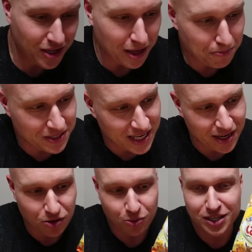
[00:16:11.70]
look like
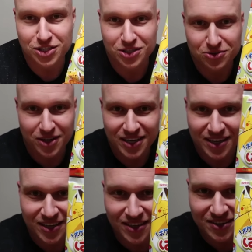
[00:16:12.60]
potato wedges
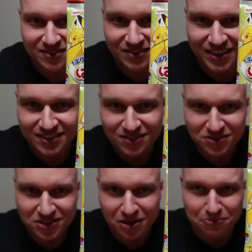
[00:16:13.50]
right here, right?
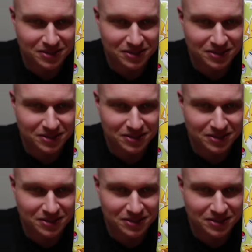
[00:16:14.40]
Those look like